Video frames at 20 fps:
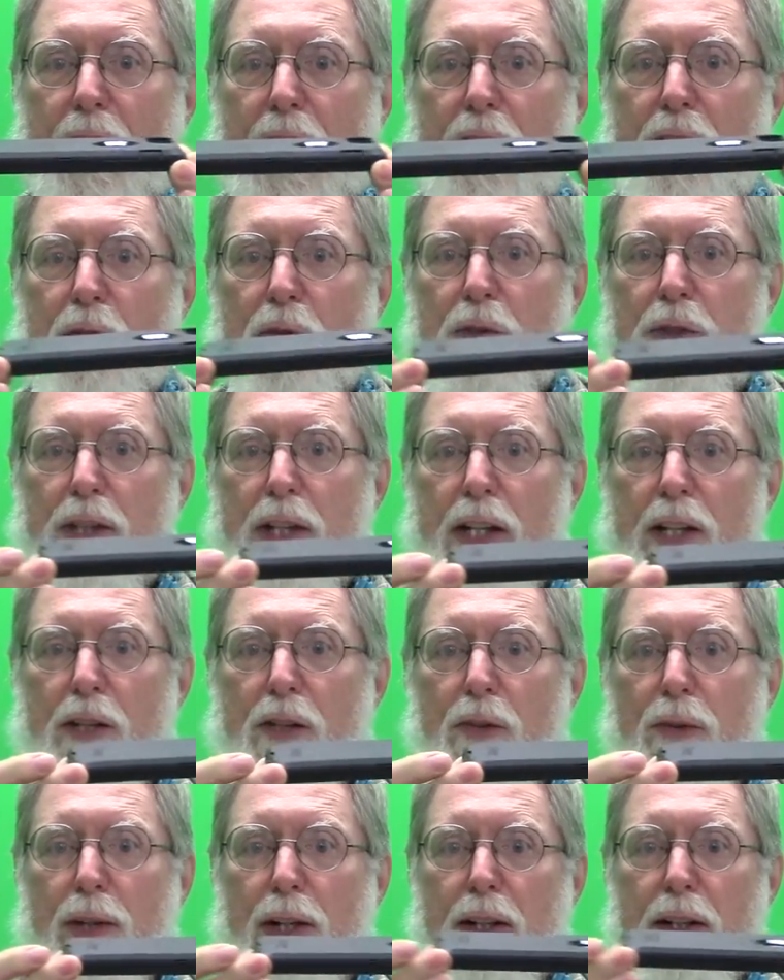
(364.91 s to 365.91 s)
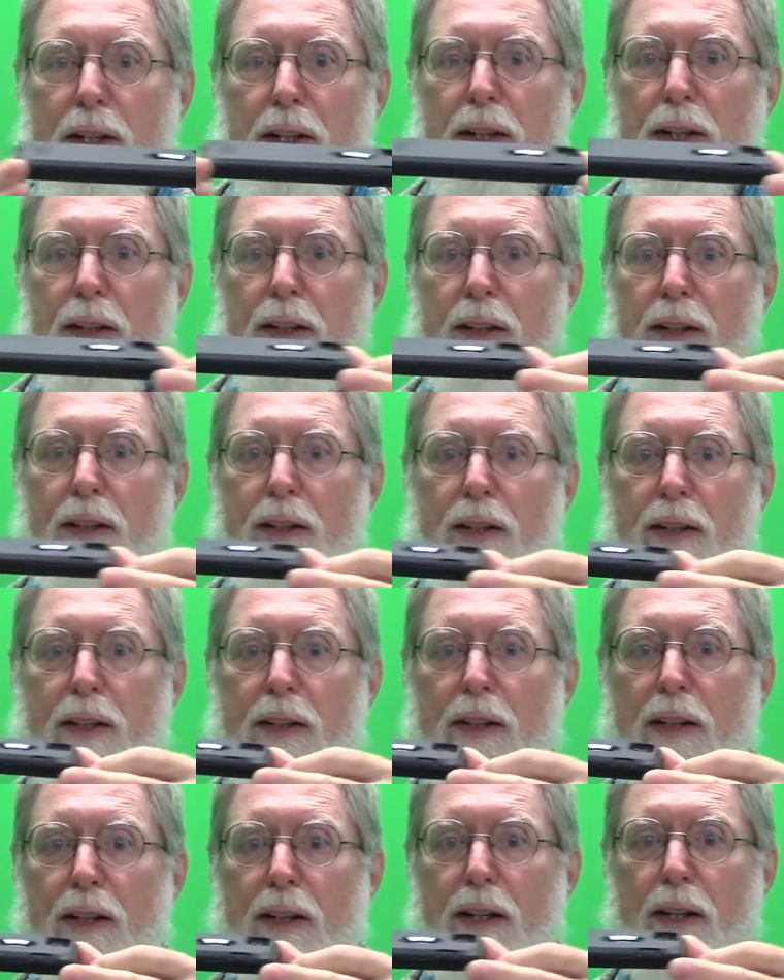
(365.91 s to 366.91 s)
and you center it
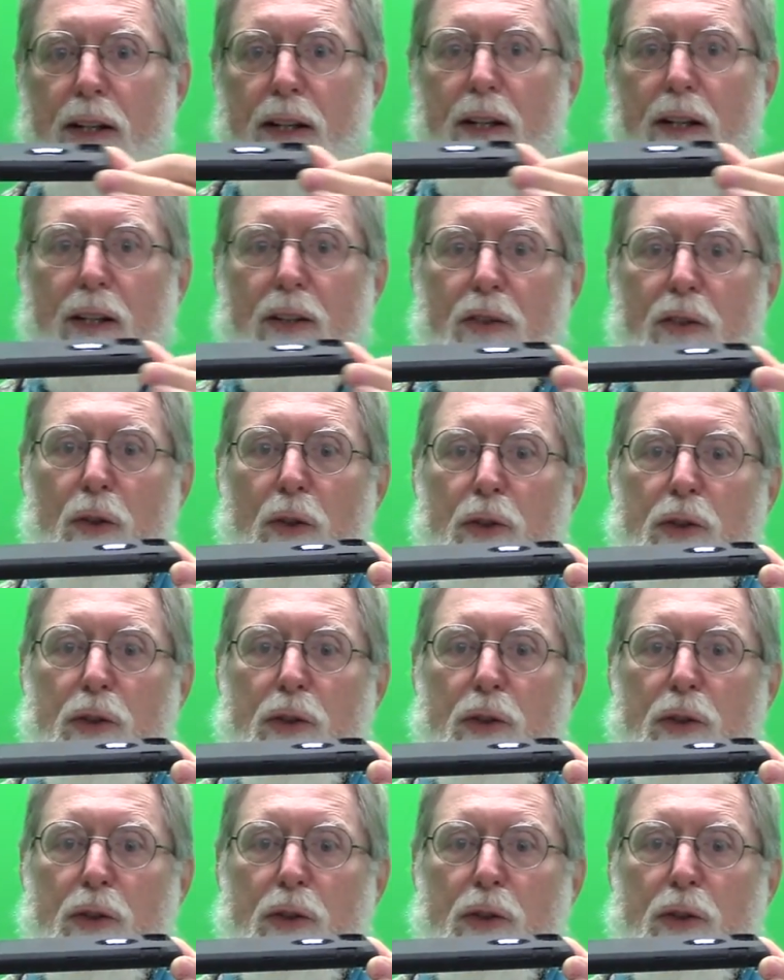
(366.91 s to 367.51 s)
so